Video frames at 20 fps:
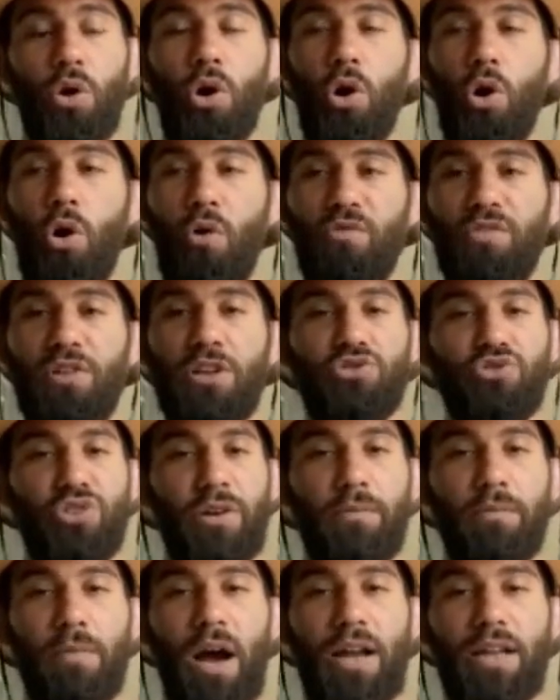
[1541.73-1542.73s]
hopefully, the dream
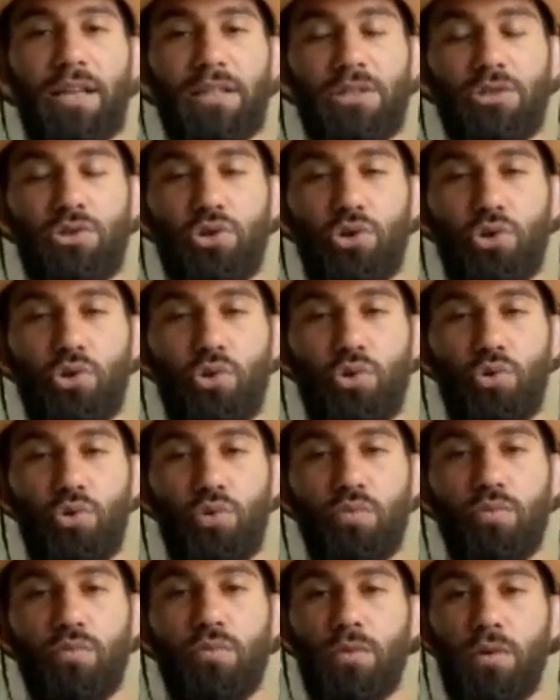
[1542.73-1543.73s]
of mine is
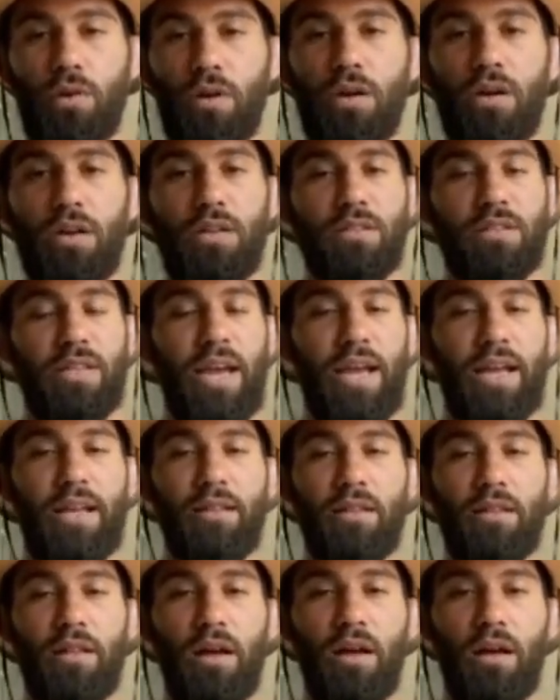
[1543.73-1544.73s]
to
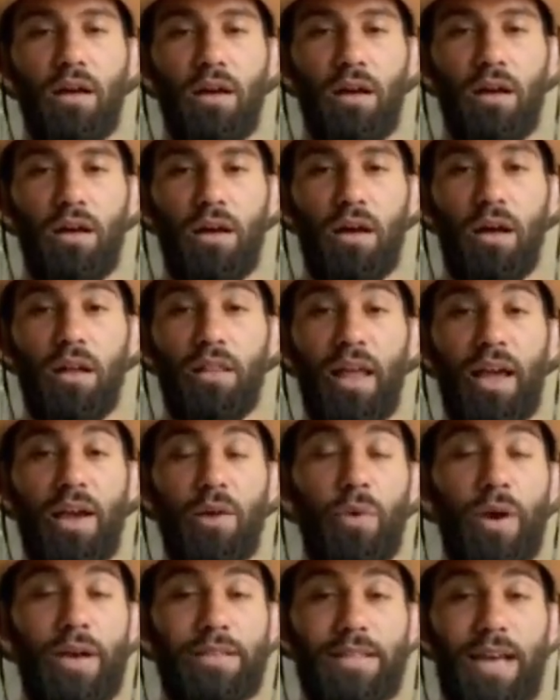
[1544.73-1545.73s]
attain a
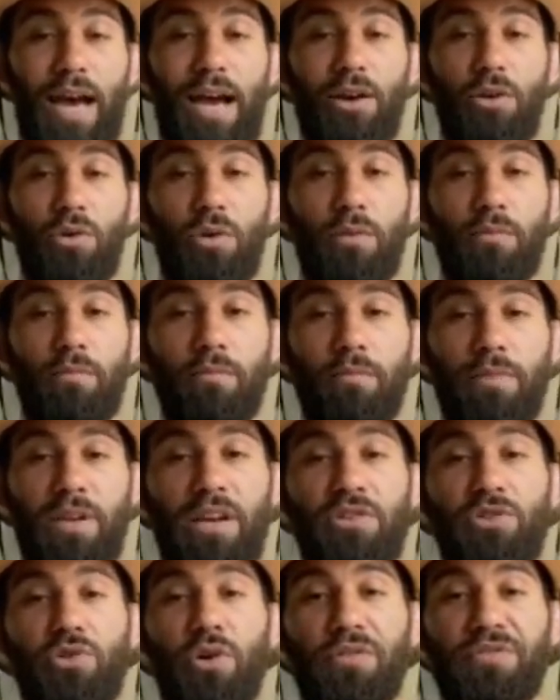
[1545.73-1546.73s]
lightweight title and be
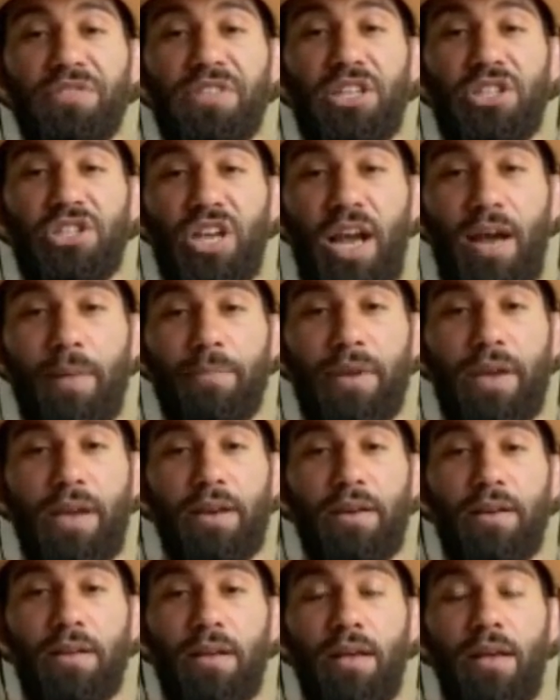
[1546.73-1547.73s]
a UFC
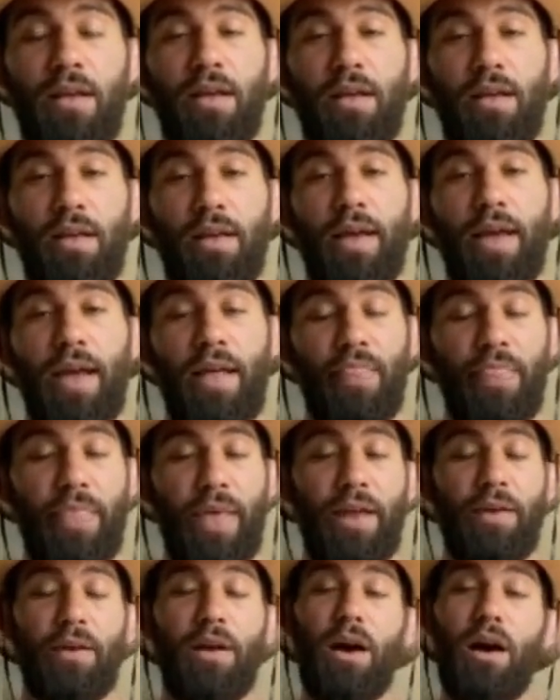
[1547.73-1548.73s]
champion, and
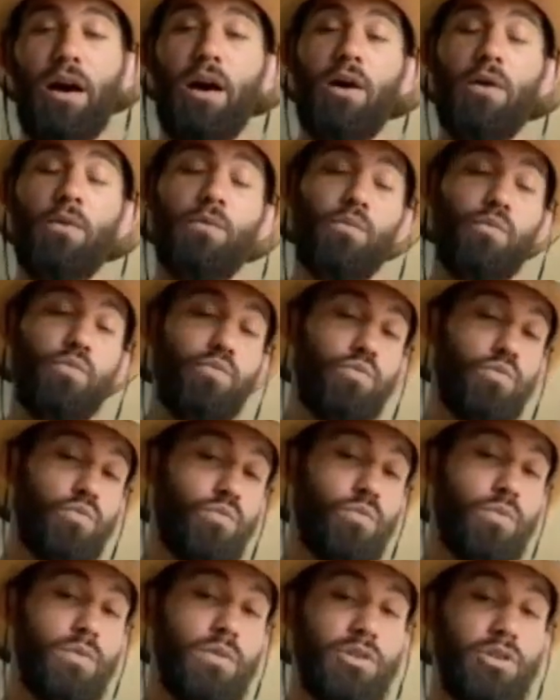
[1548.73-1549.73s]
then
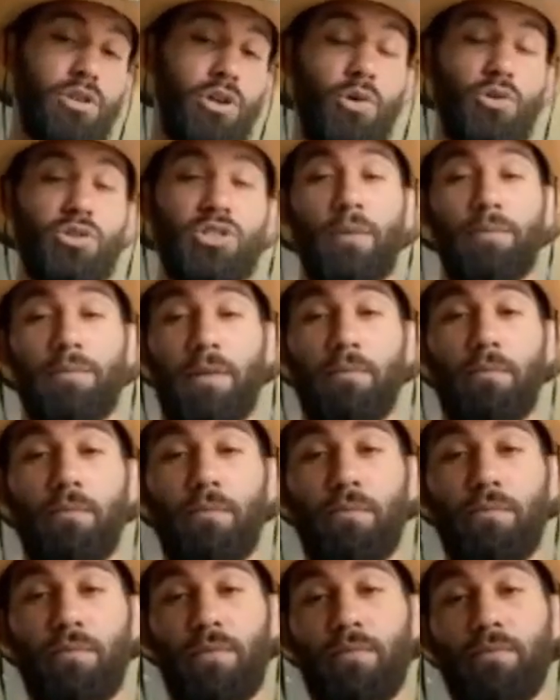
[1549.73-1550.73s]
something
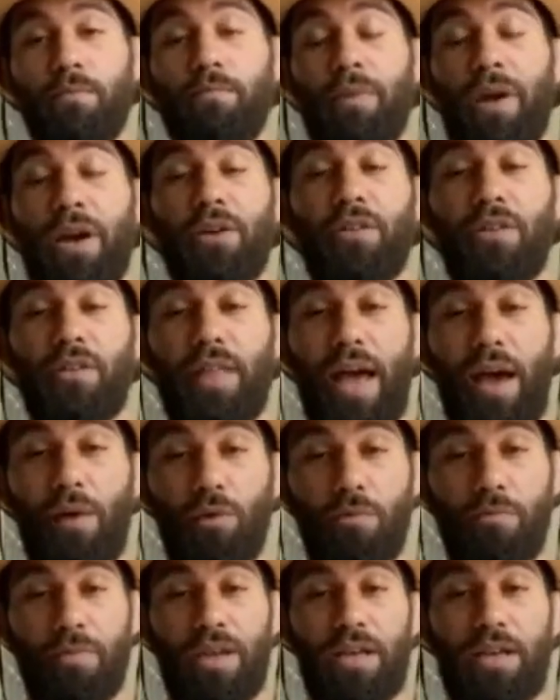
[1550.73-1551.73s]
bigger than that
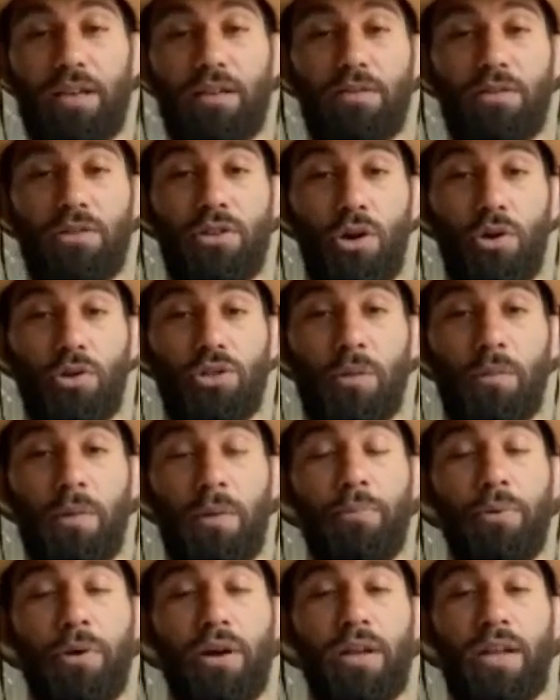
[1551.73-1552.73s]
would be to be
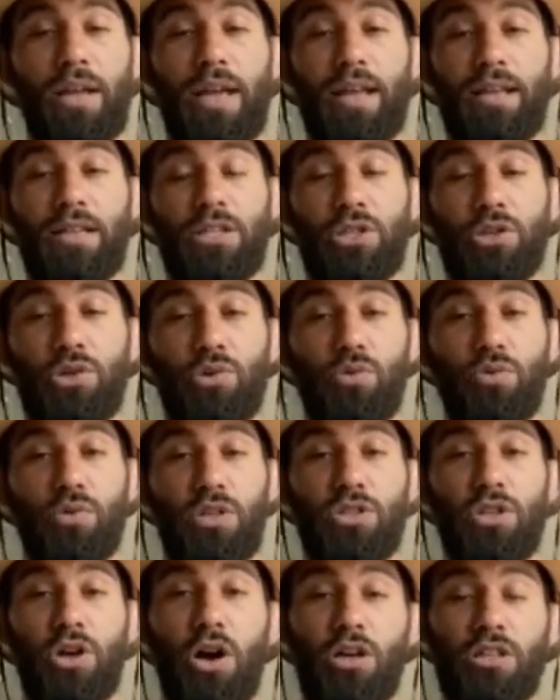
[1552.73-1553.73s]
put into the
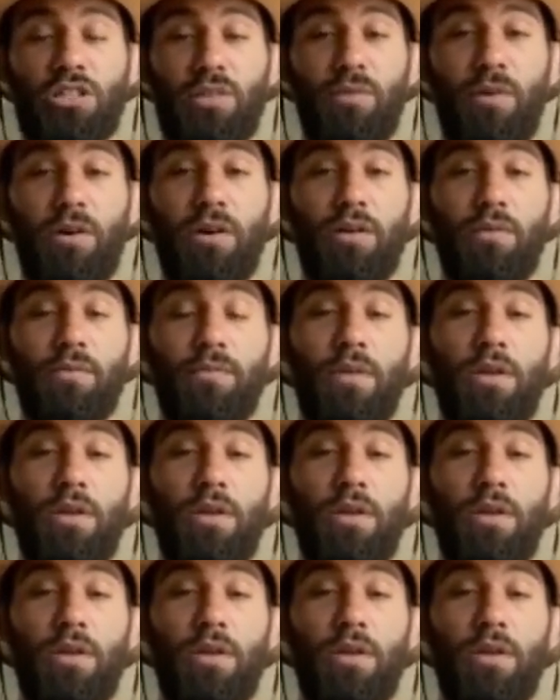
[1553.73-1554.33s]
talks of a